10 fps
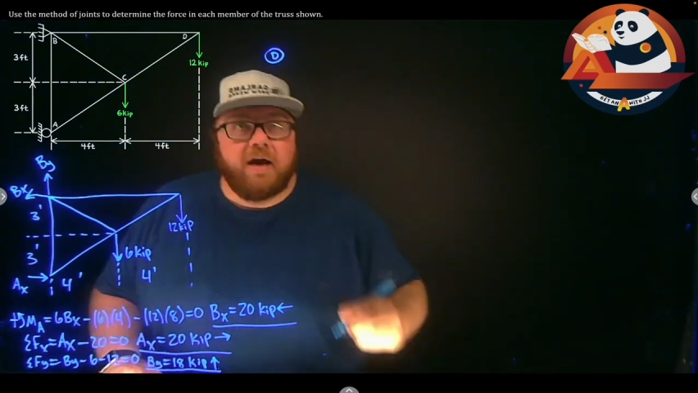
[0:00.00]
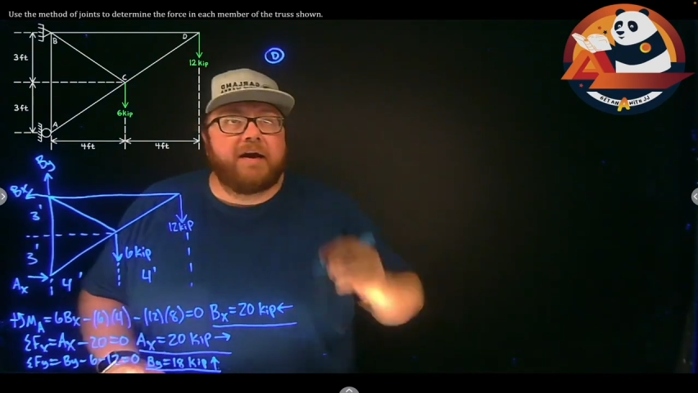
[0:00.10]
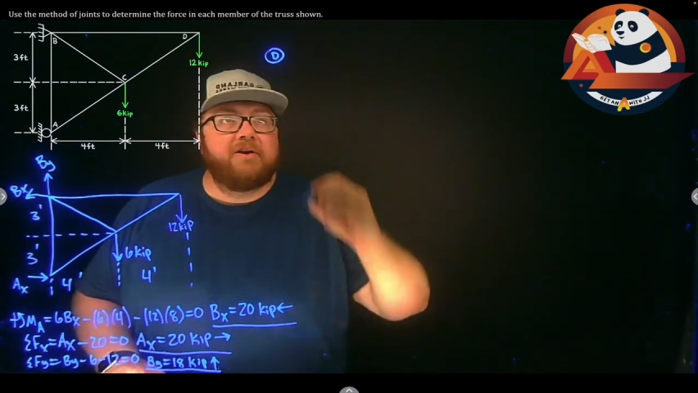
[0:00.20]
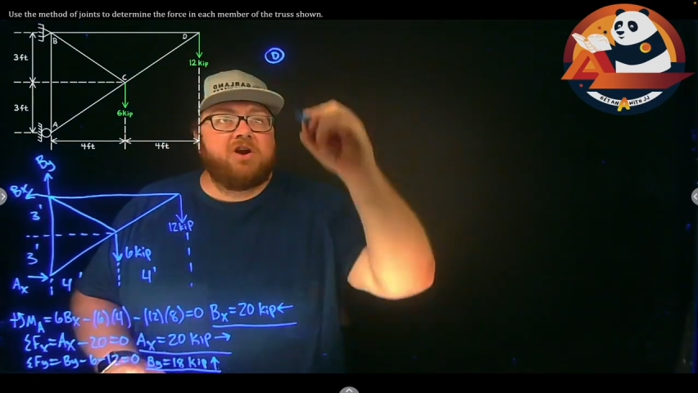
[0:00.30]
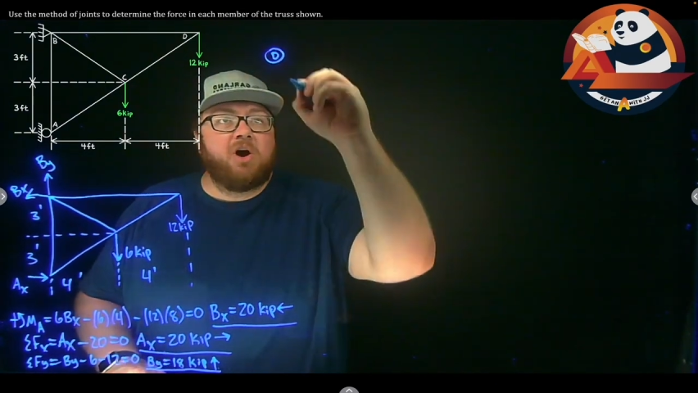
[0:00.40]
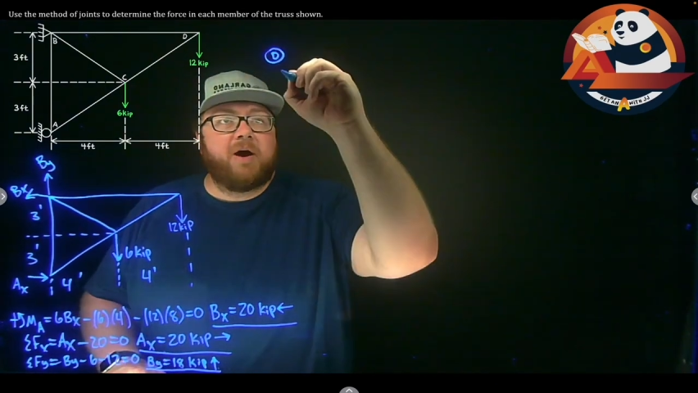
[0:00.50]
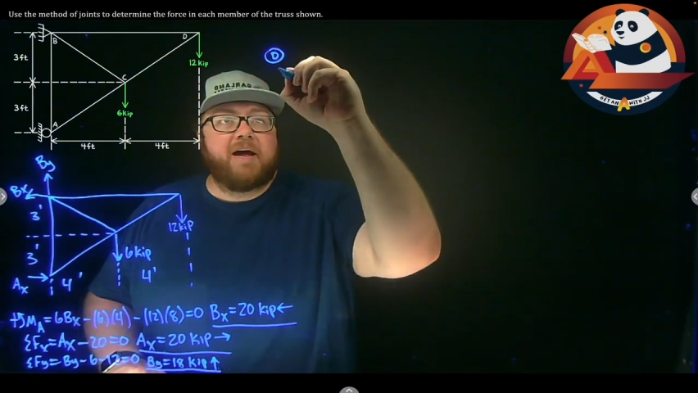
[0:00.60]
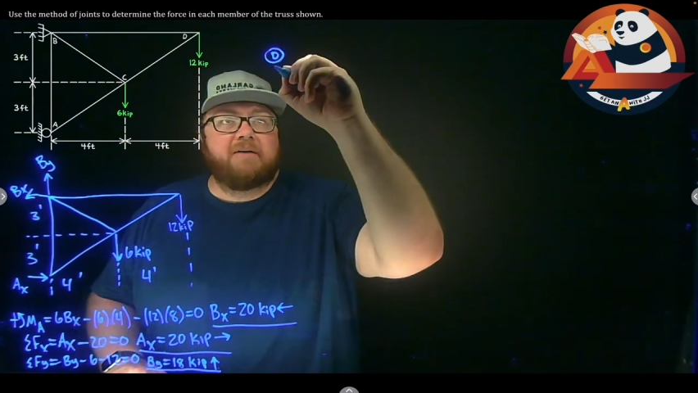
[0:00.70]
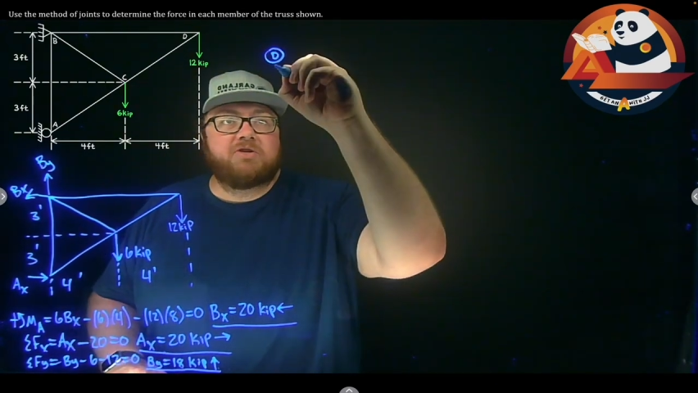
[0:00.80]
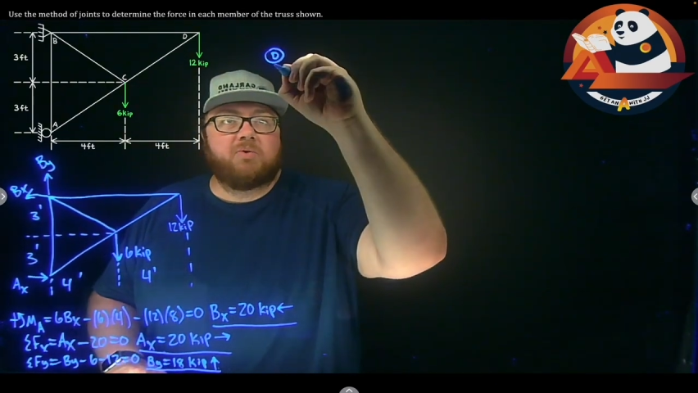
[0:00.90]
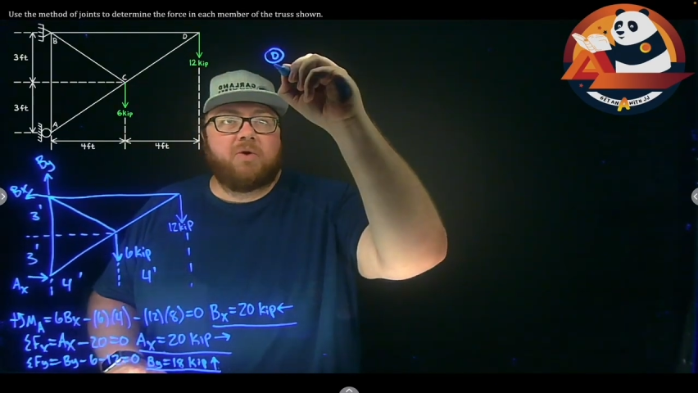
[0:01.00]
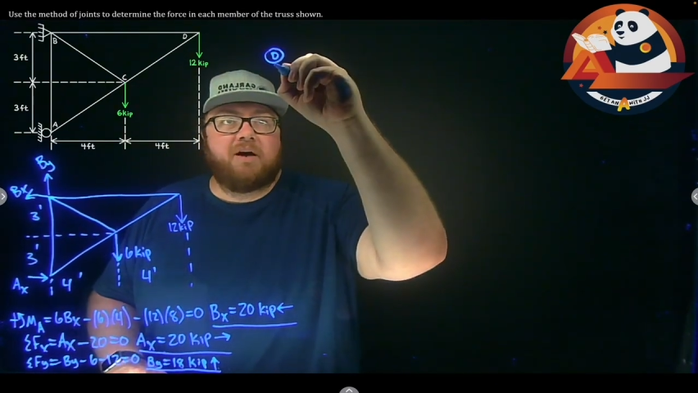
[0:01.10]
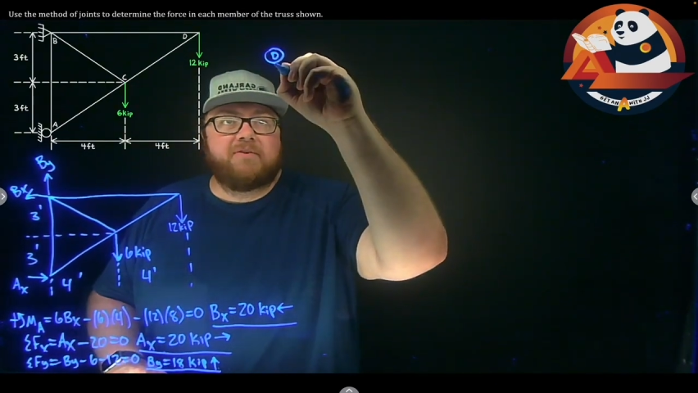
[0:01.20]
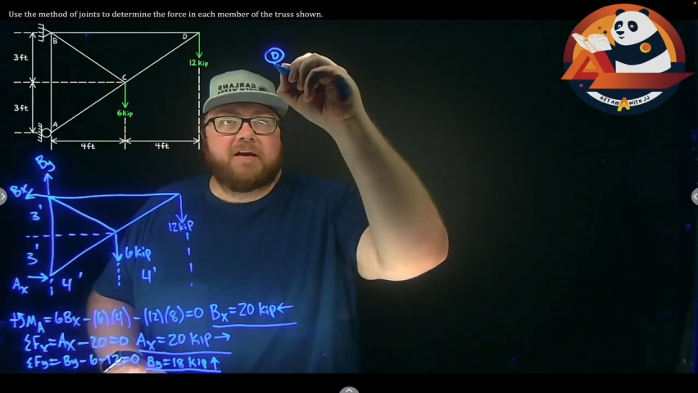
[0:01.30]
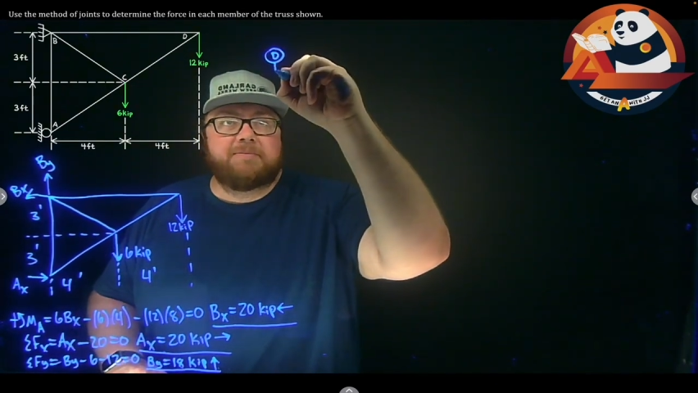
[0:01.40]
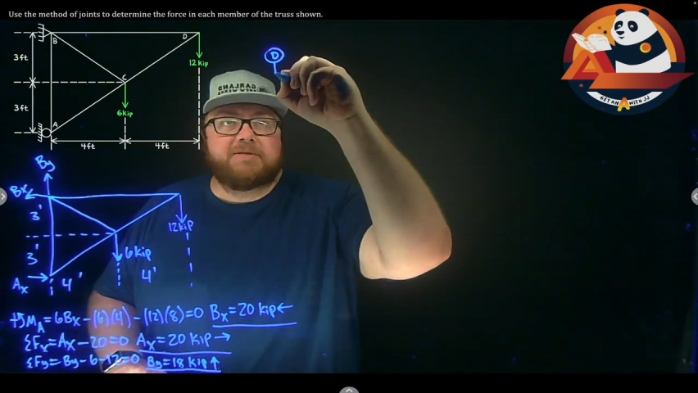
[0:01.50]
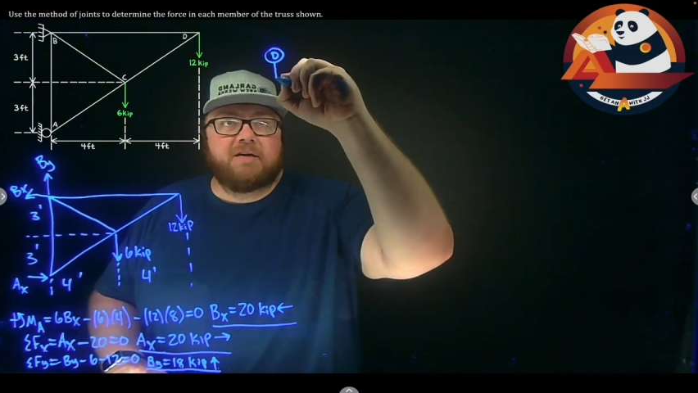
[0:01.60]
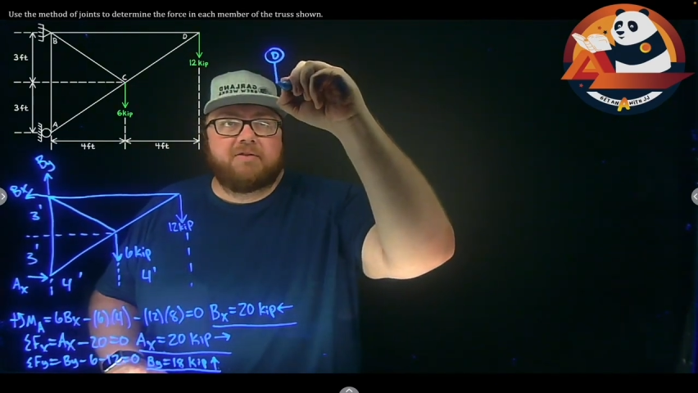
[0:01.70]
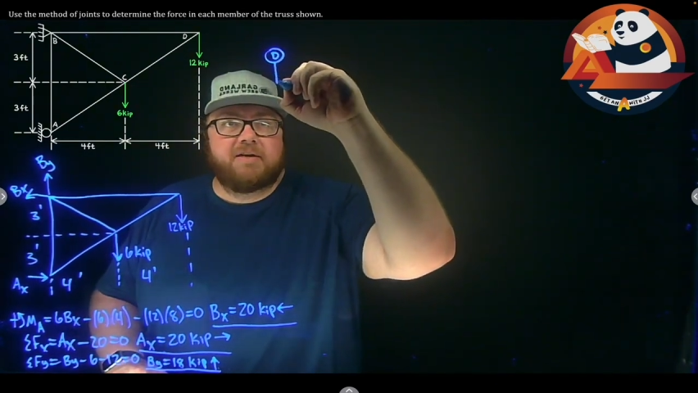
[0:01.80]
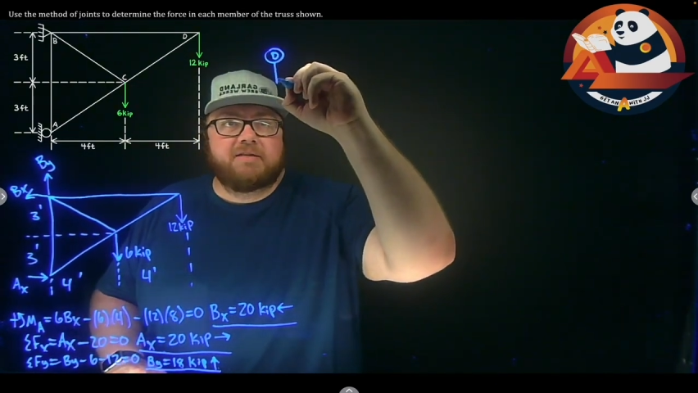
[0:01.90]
I know I have 12 kips on